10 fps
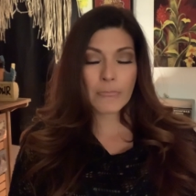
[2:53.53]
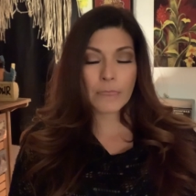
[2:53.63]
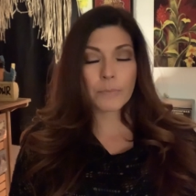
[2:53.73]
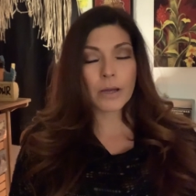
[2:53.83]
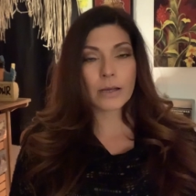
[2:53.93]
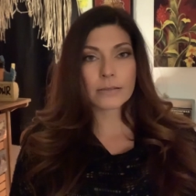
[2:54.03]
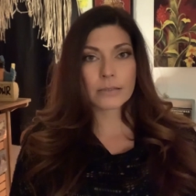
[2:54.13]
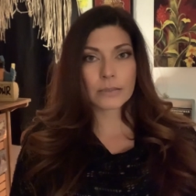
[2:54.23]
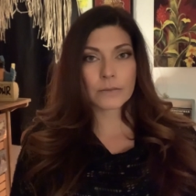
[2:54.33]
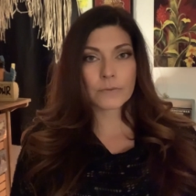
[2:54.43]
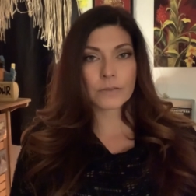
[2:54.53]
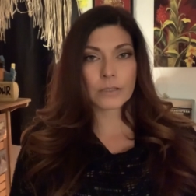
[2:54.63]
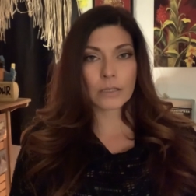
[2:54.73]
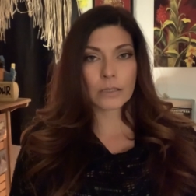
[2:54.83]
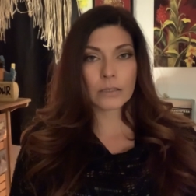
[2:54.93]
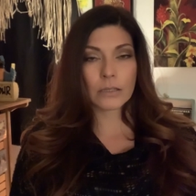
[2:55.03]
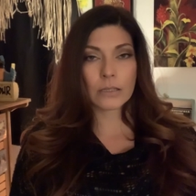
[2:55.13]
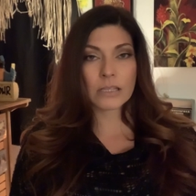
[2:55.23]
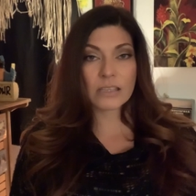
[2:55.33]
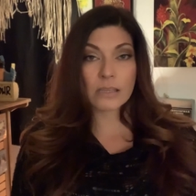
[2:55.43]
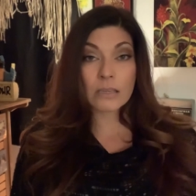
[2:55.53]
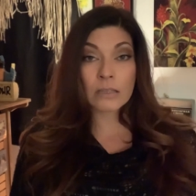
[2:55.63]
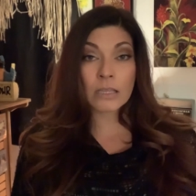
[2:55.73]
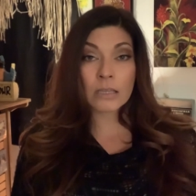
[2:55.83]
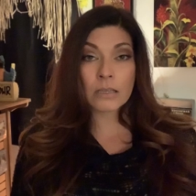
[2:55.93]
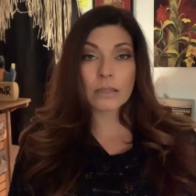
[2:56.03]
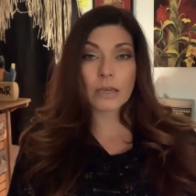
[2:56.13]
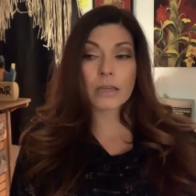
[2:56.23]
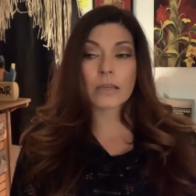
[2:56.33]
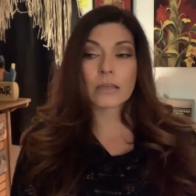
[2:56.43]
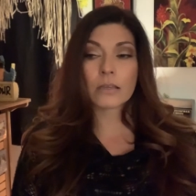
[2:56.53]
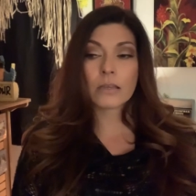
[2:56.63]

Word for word: the positives that, and the healing that